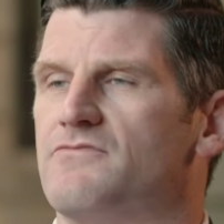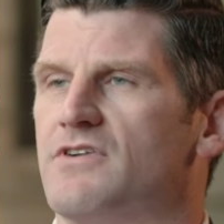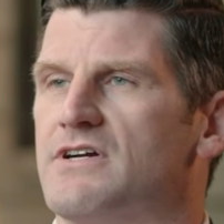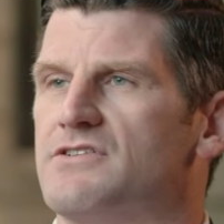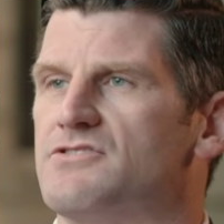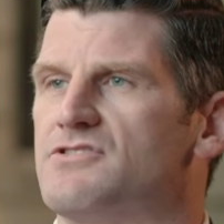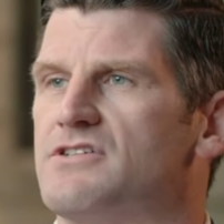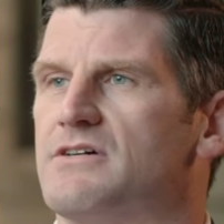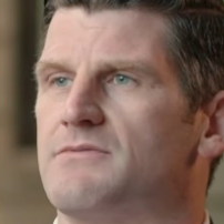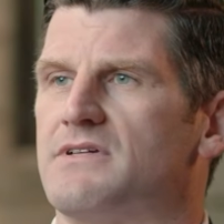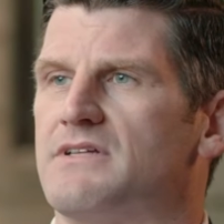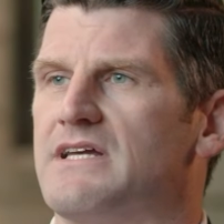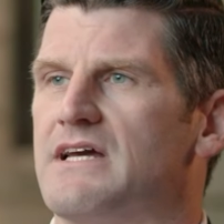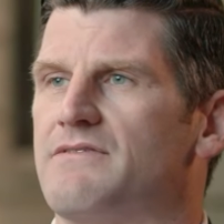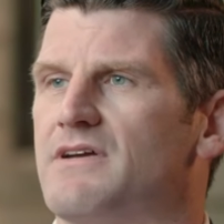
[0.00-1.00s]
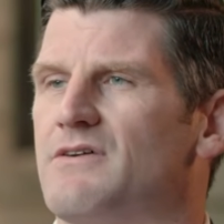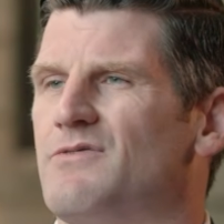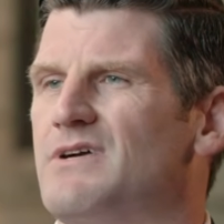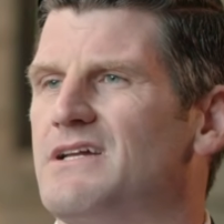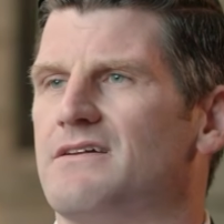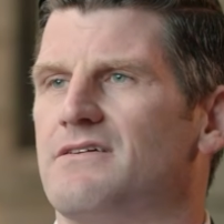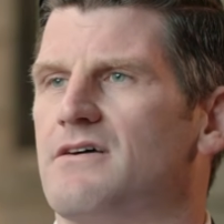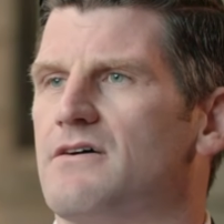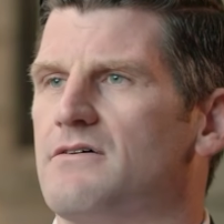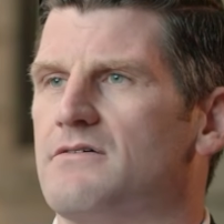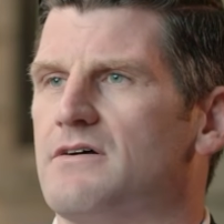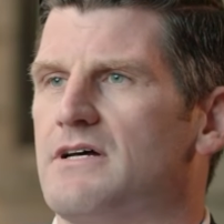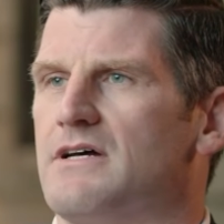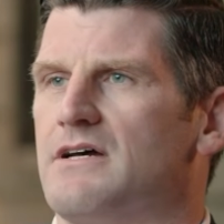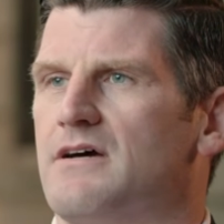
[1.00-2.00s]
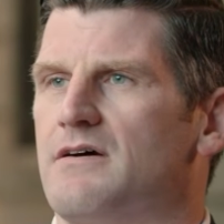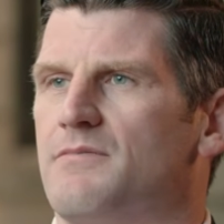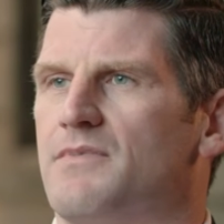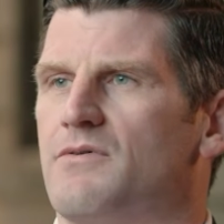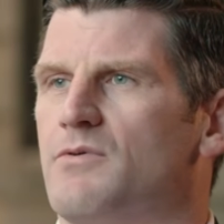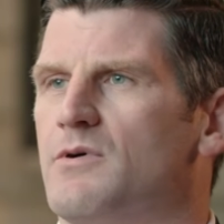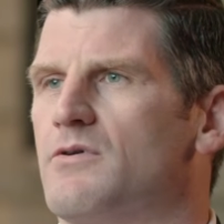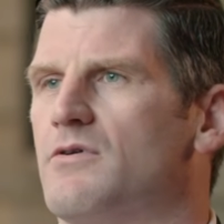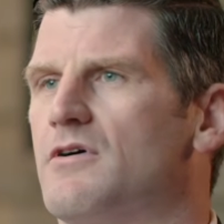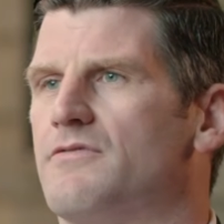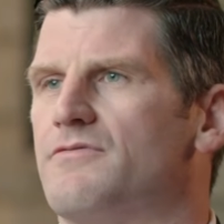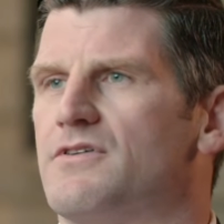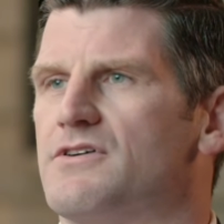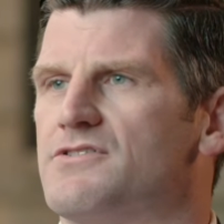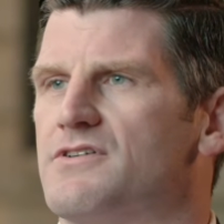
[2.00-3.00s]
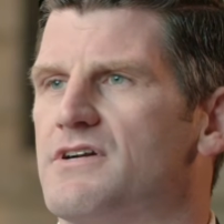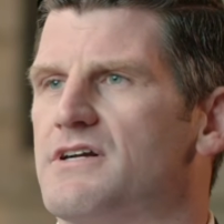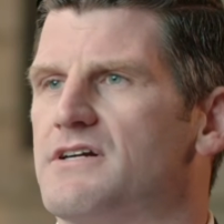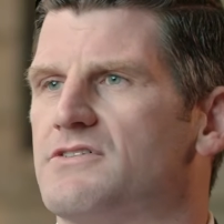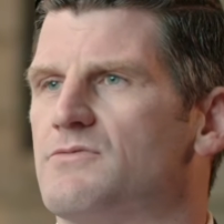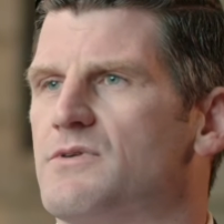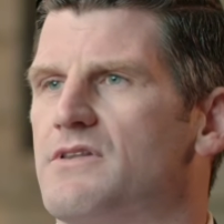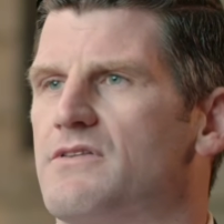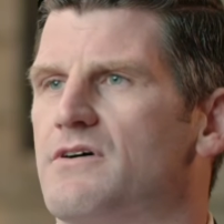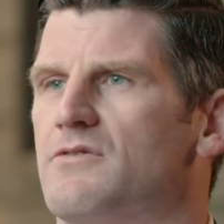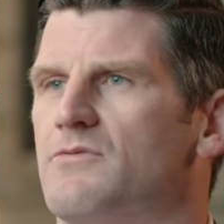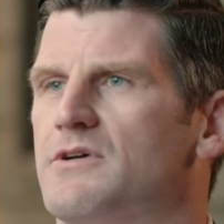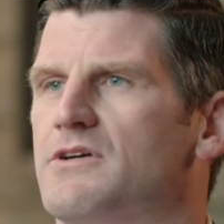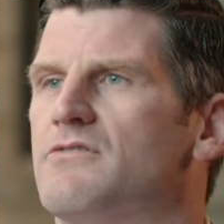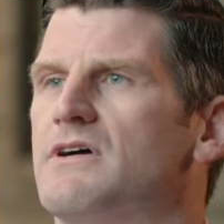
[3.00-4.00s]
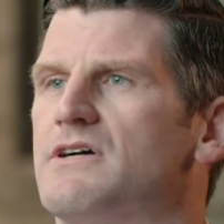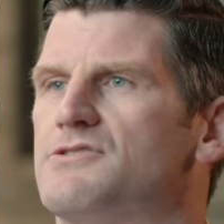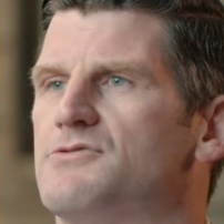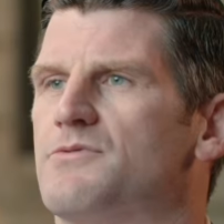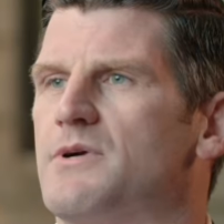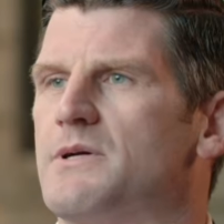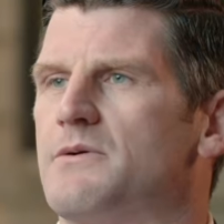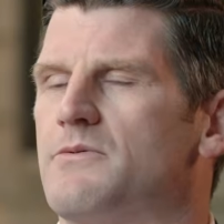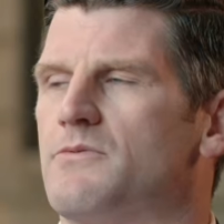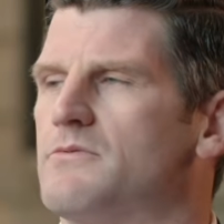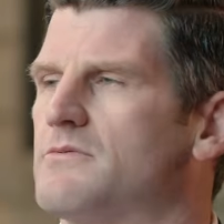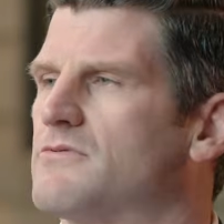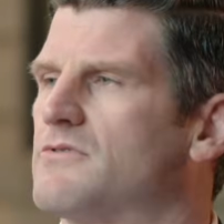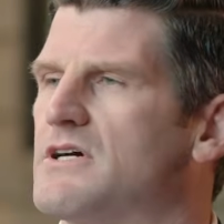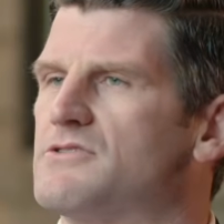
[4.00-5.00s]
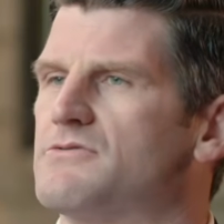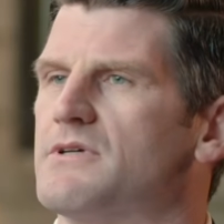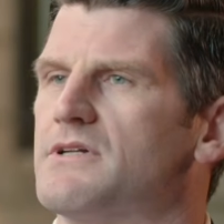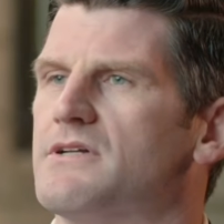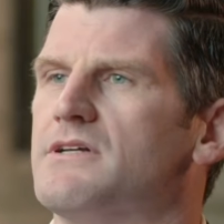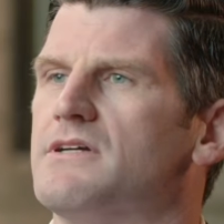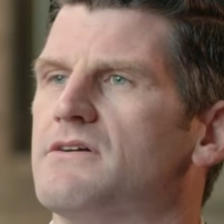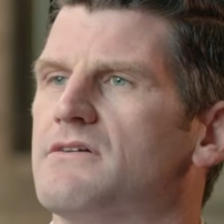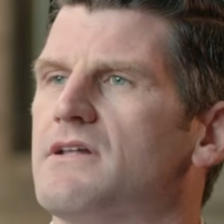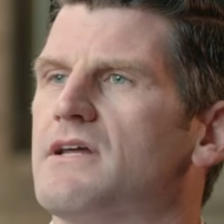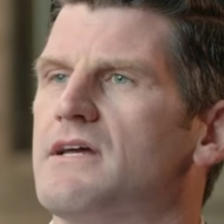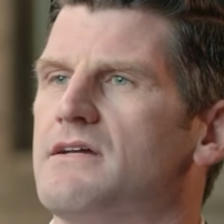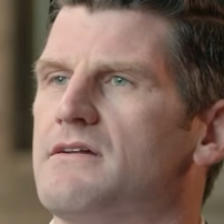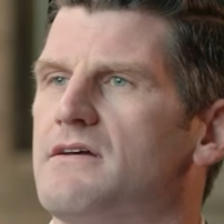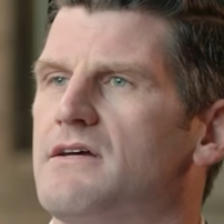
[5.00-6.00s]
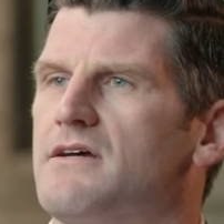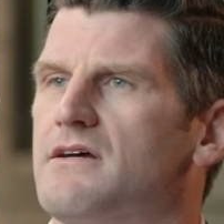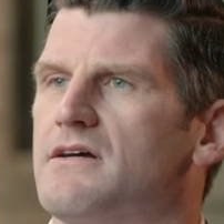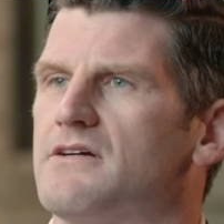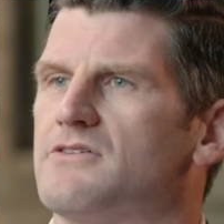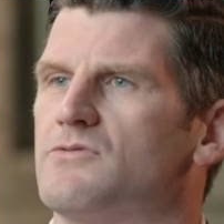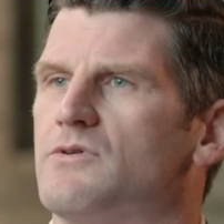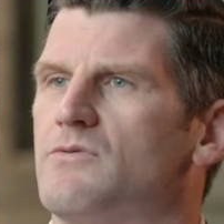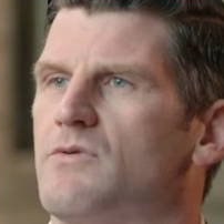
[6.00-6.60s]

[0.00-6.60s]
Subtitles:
Rangers jumped in the Afghan. We didn't know, but we were all frustrated because we thought we graduated a year late because we